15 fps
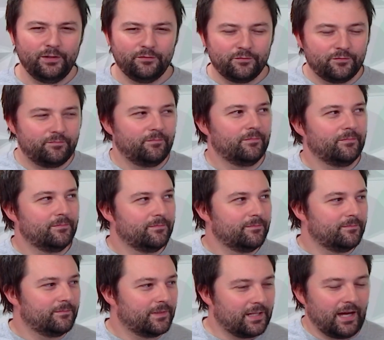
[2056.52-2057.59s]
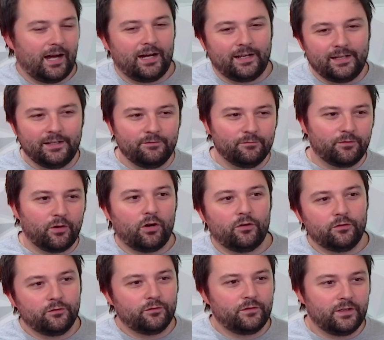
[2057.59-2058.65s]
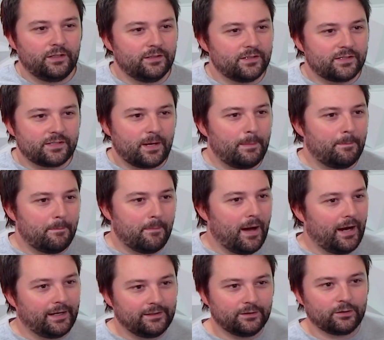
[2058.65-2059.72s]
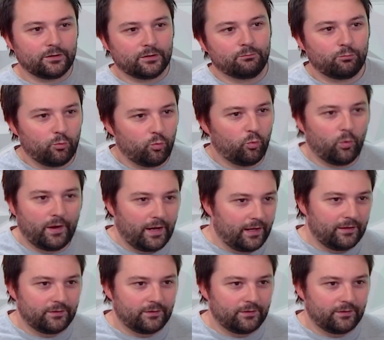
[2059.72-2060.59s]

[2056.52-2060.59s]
have gotten involved in some minor way,